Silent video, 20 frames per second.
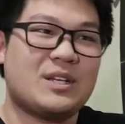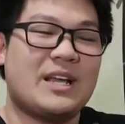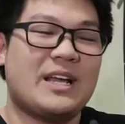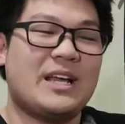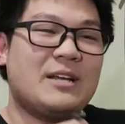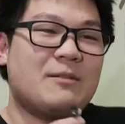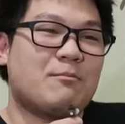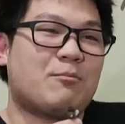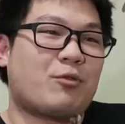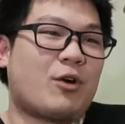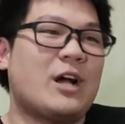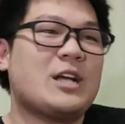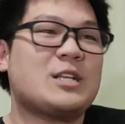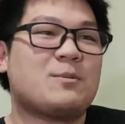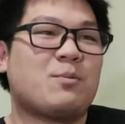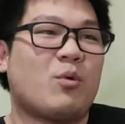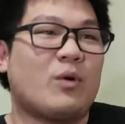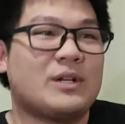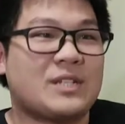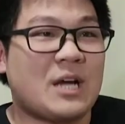in price
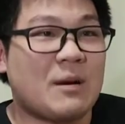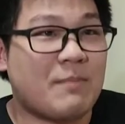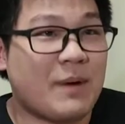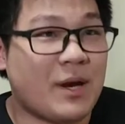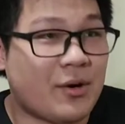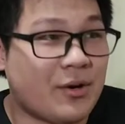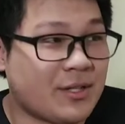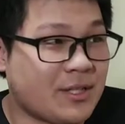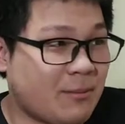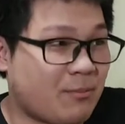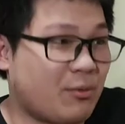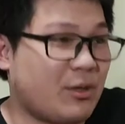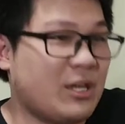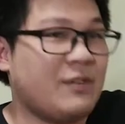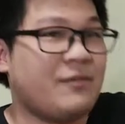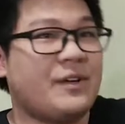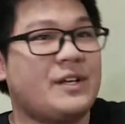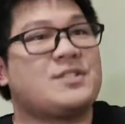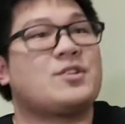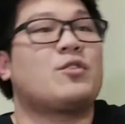point comparing to
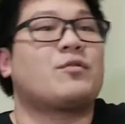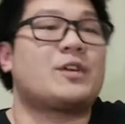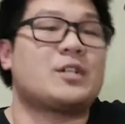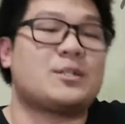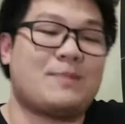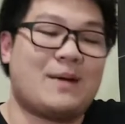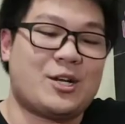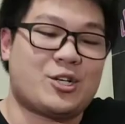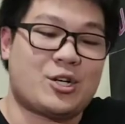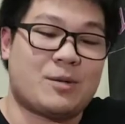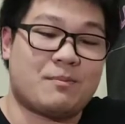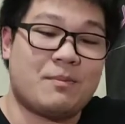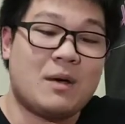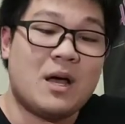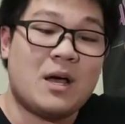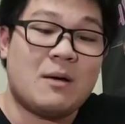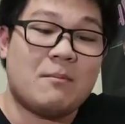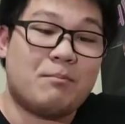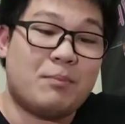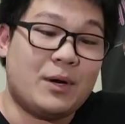previous silver spaceship,
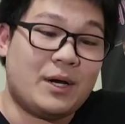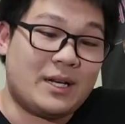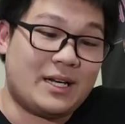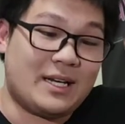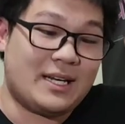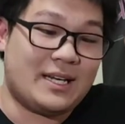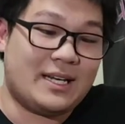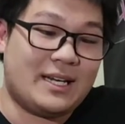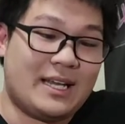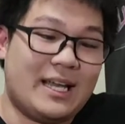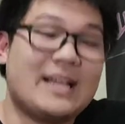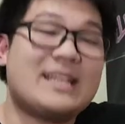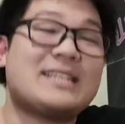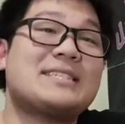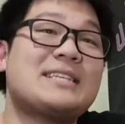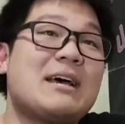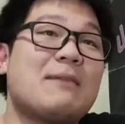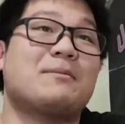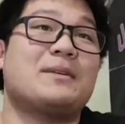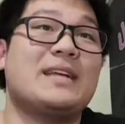but
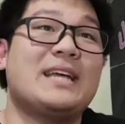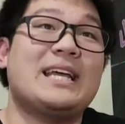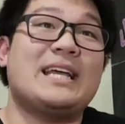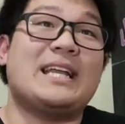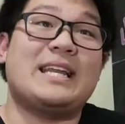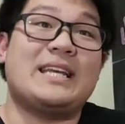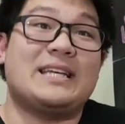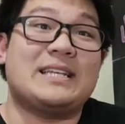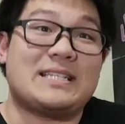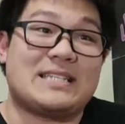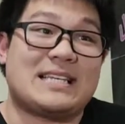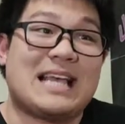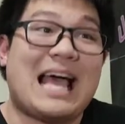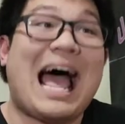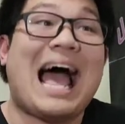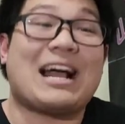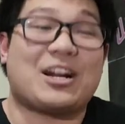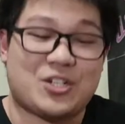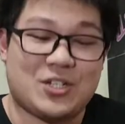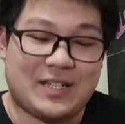except it is
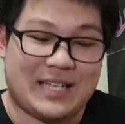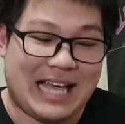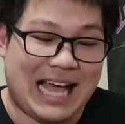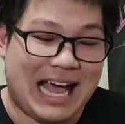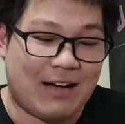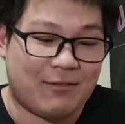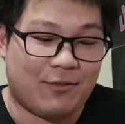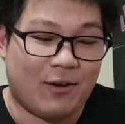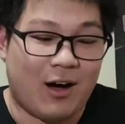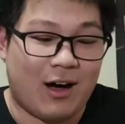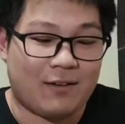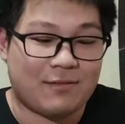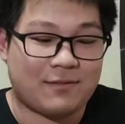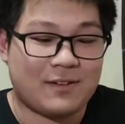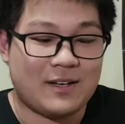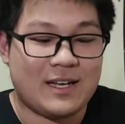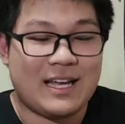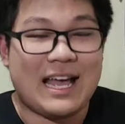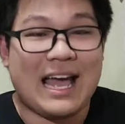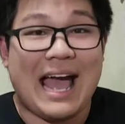actually half off.
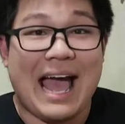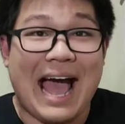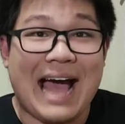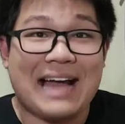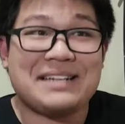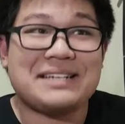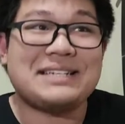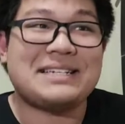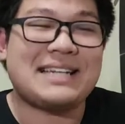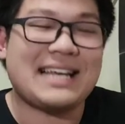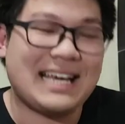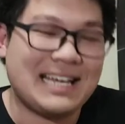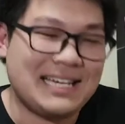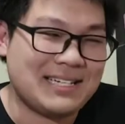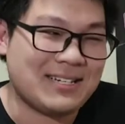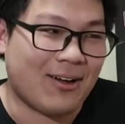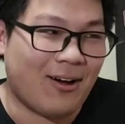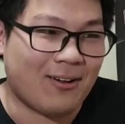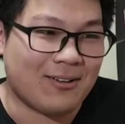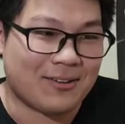At
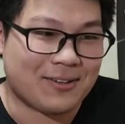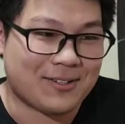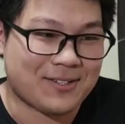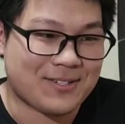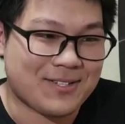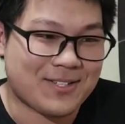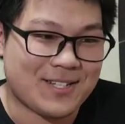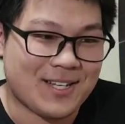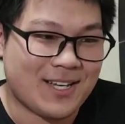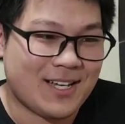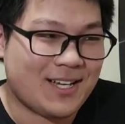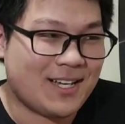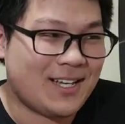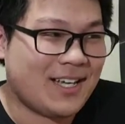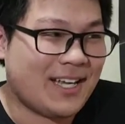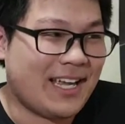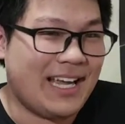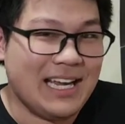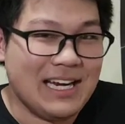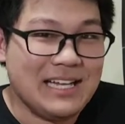$10,
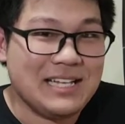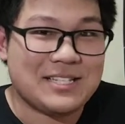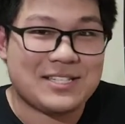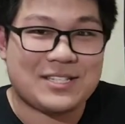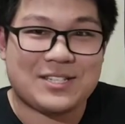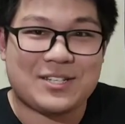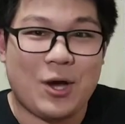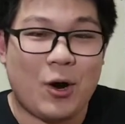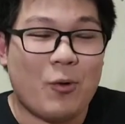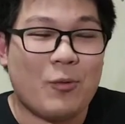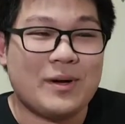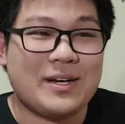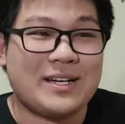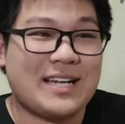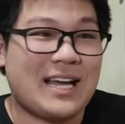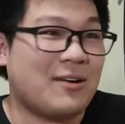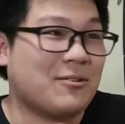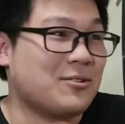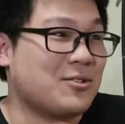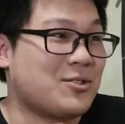it is going
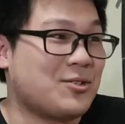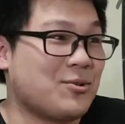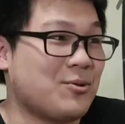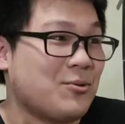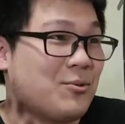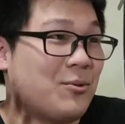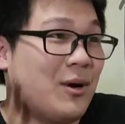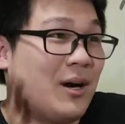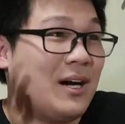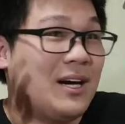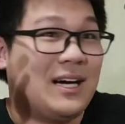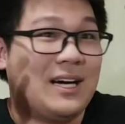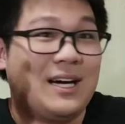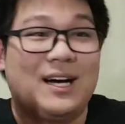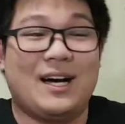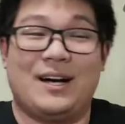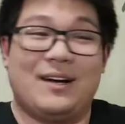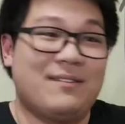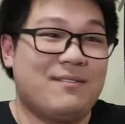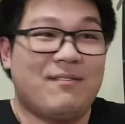down to,
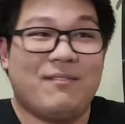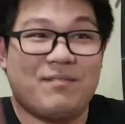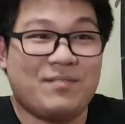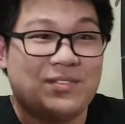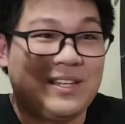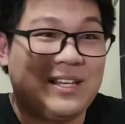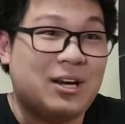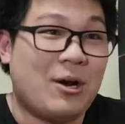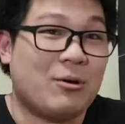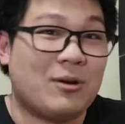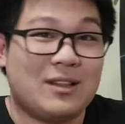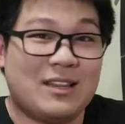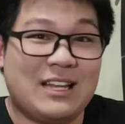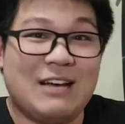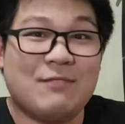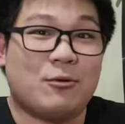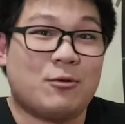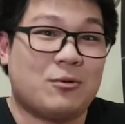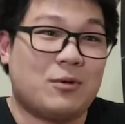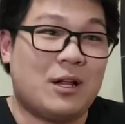the
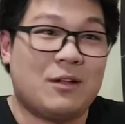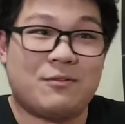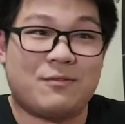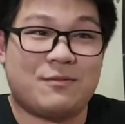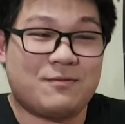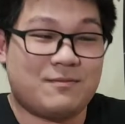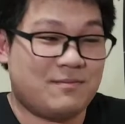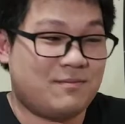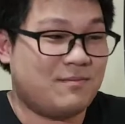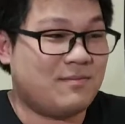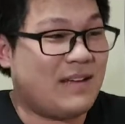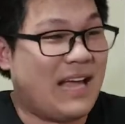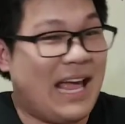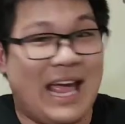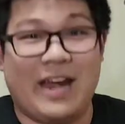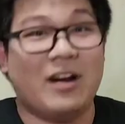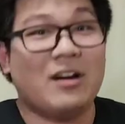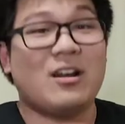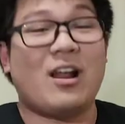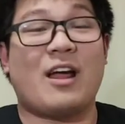level of
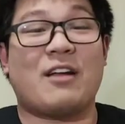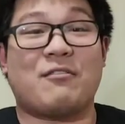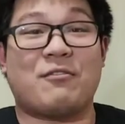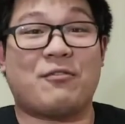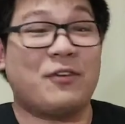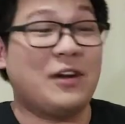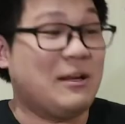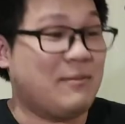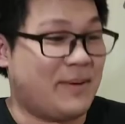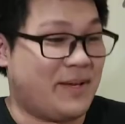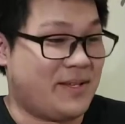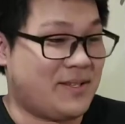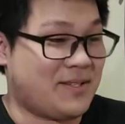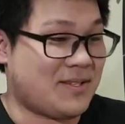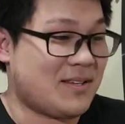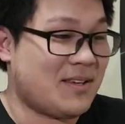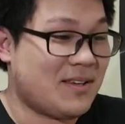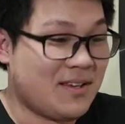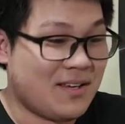airline freebies,